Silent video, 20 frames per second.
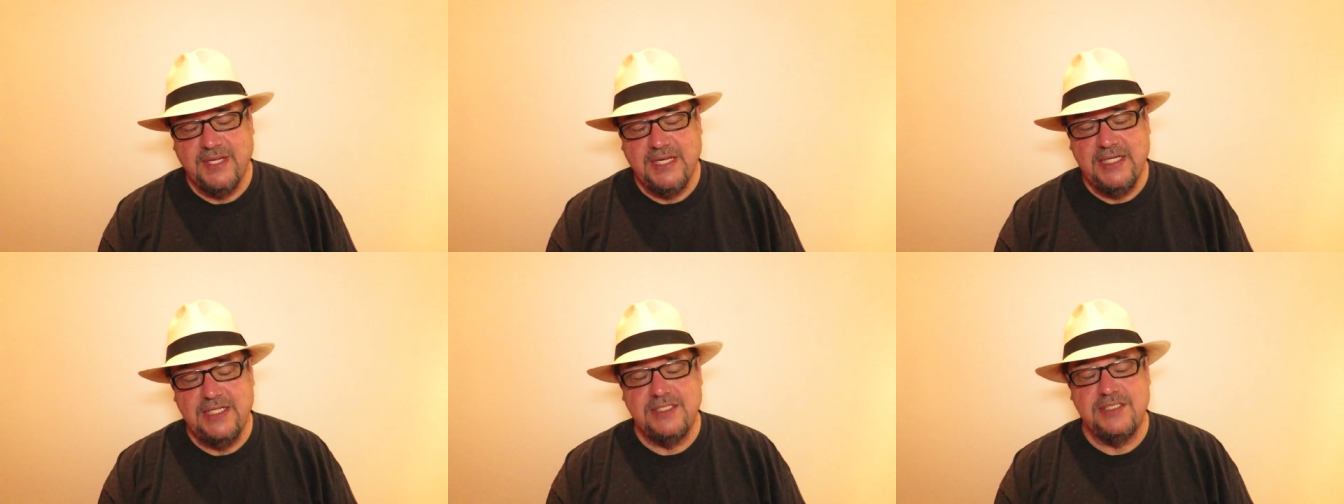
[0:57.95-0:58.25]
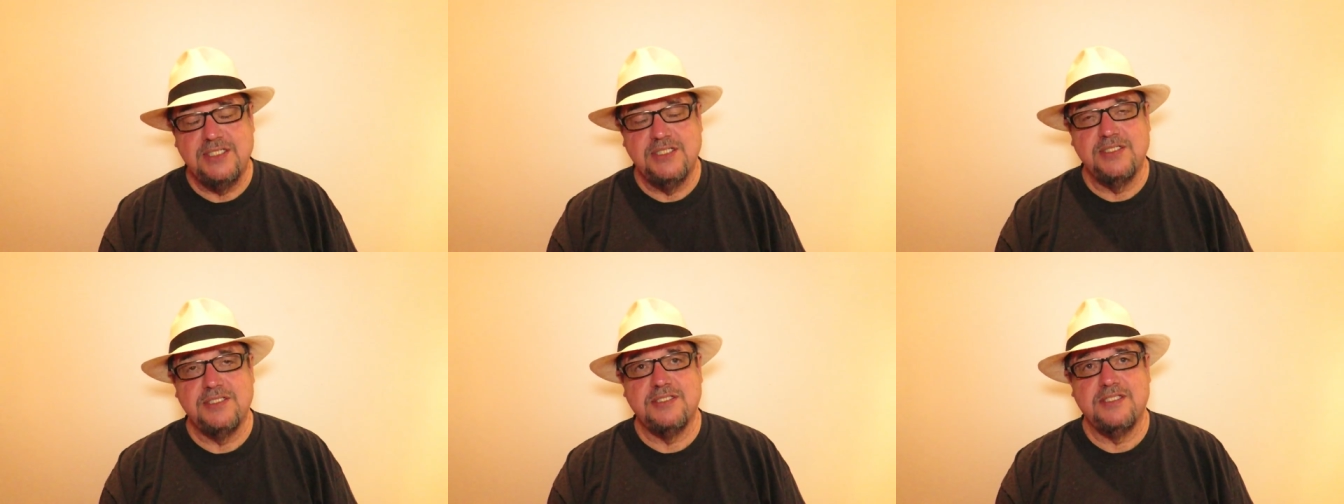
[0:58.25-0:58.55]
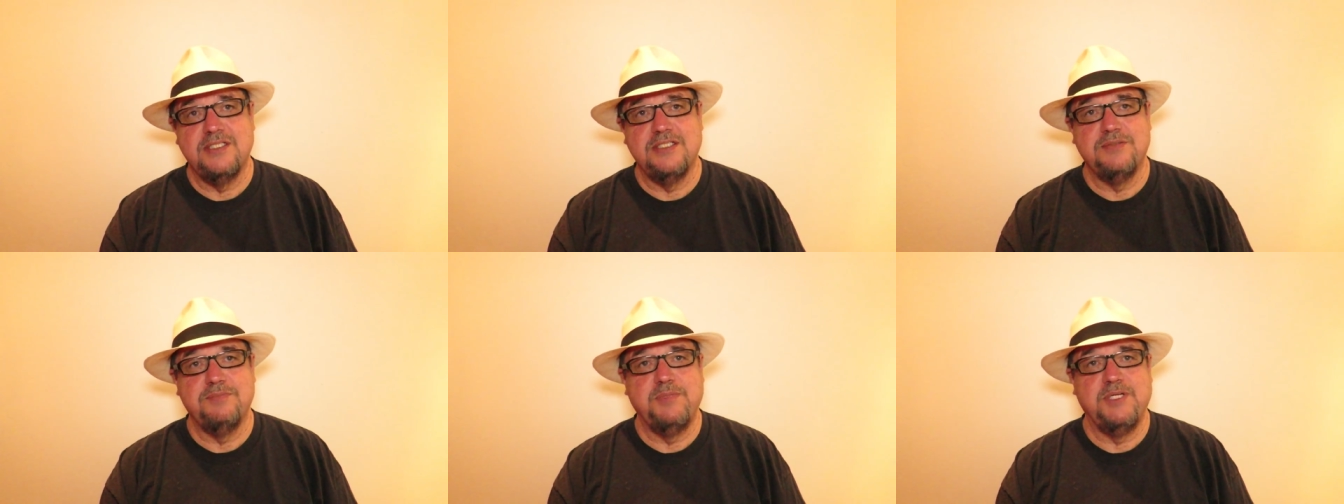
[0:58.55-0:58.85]
It just
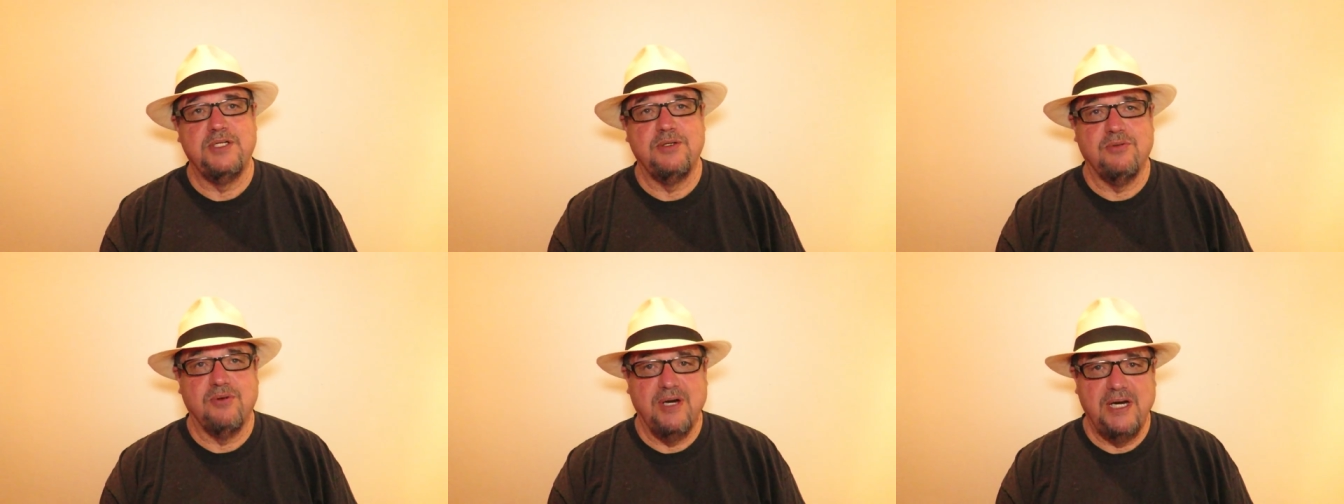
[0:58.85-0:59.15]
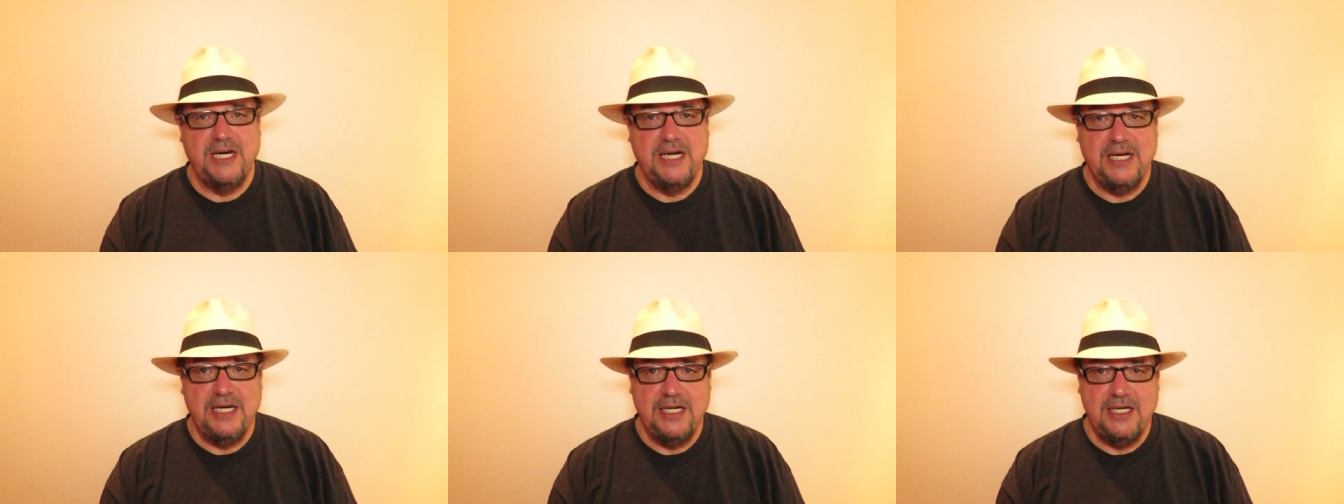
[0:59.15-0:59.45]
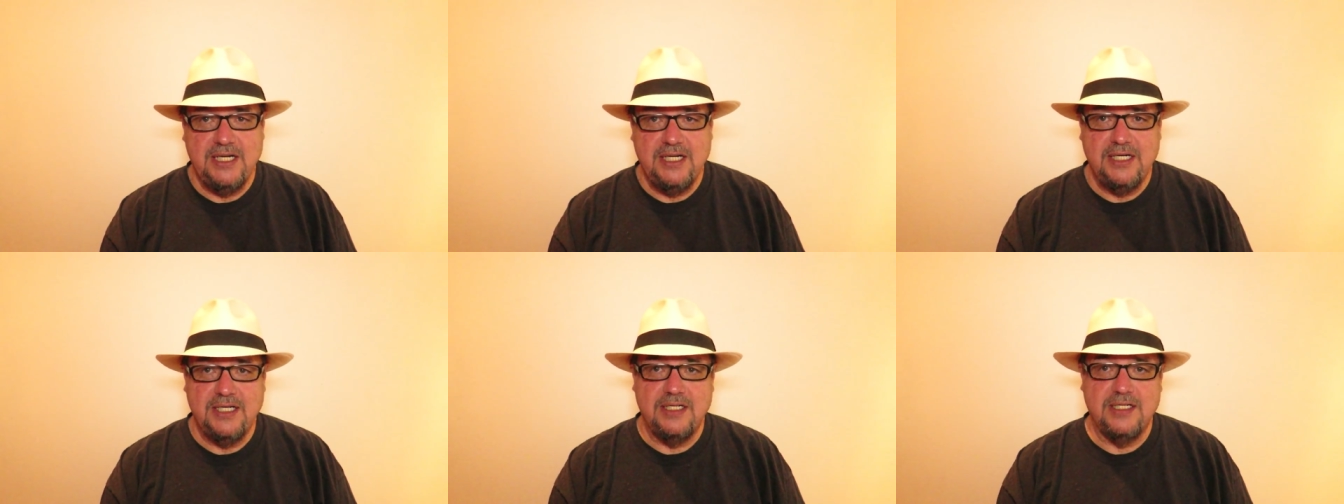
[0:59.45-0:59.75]
has been
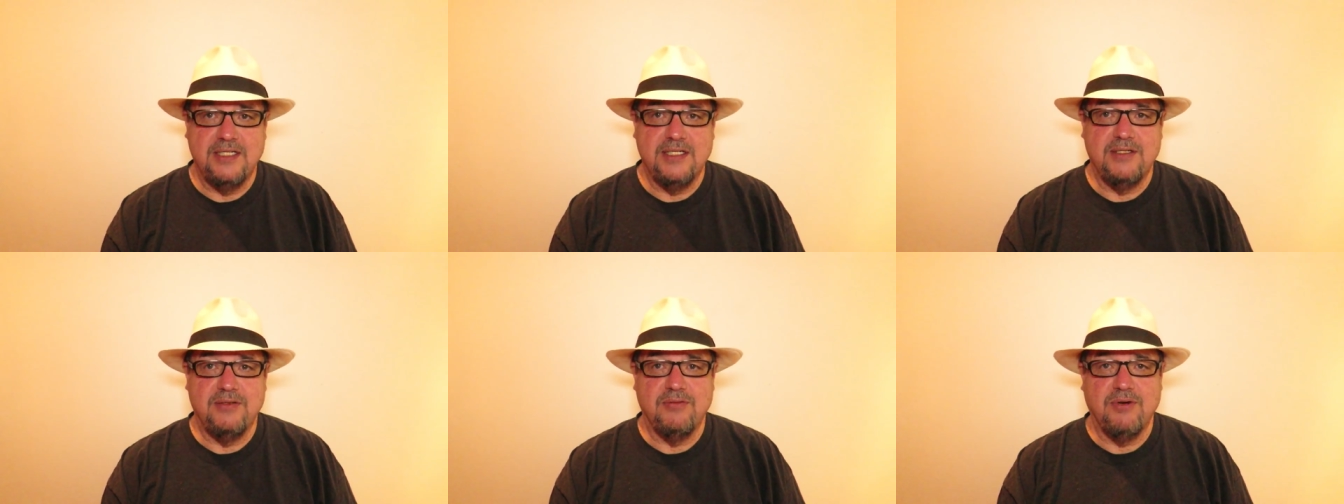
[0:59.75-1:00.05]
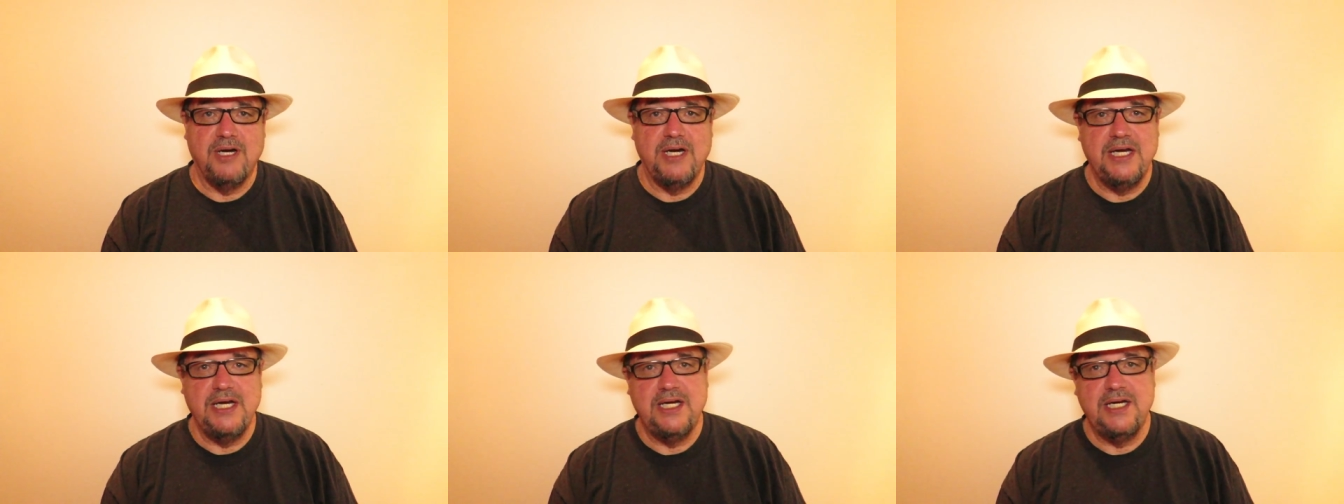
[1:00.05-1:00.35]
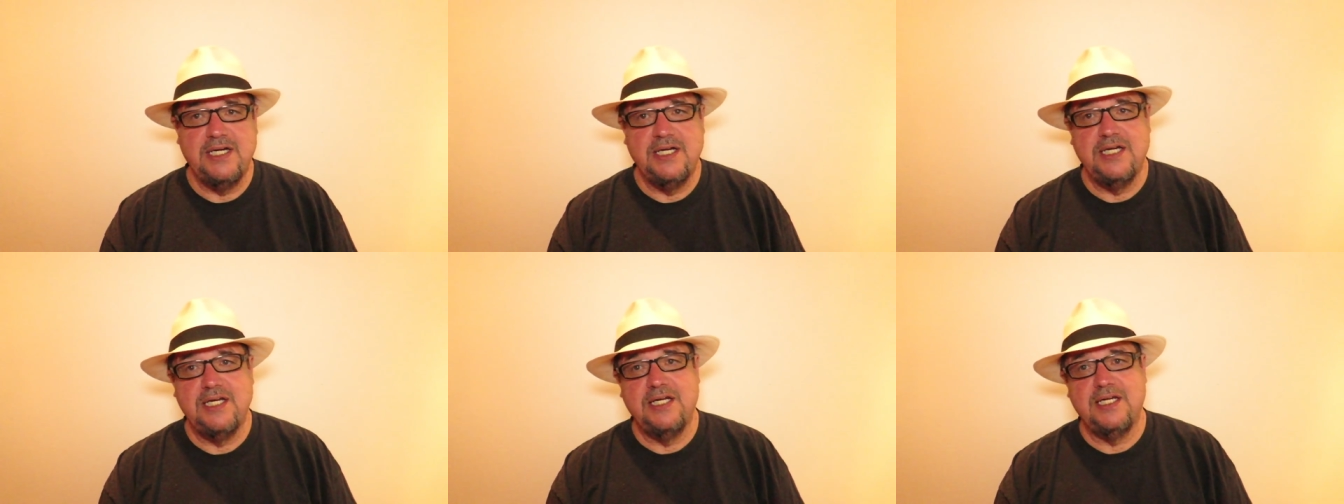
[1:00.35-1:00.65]
raining and
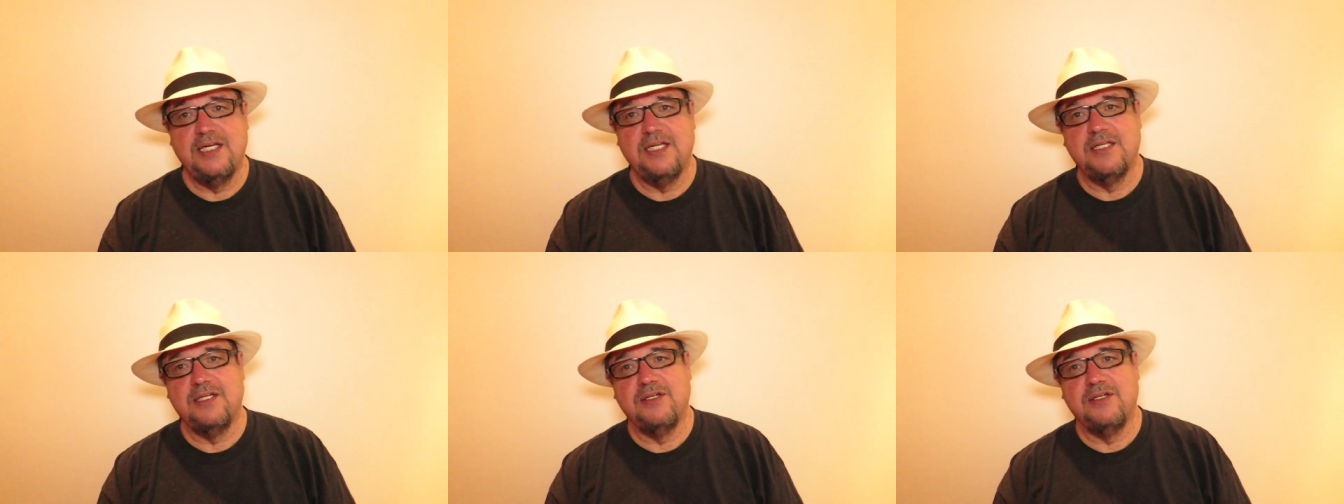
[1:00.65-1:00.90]
raining